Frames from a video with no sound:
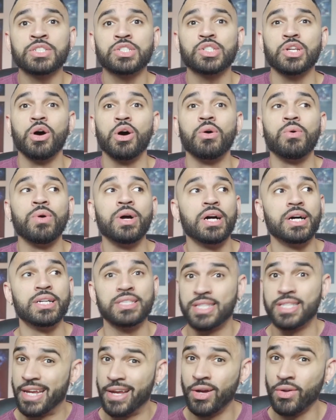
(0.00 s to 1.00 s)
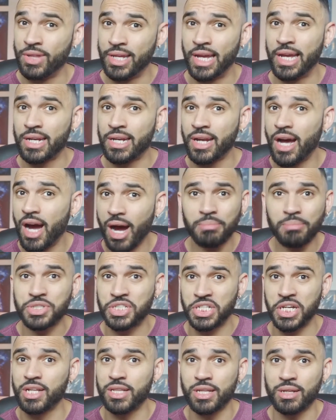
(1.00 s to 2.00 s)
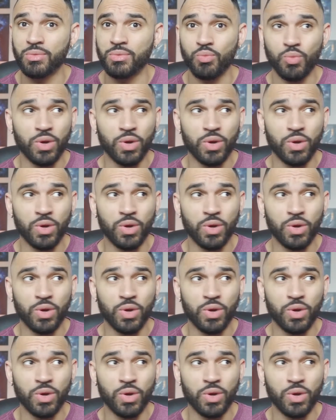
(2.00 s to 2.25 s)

So until then, I'm chilling.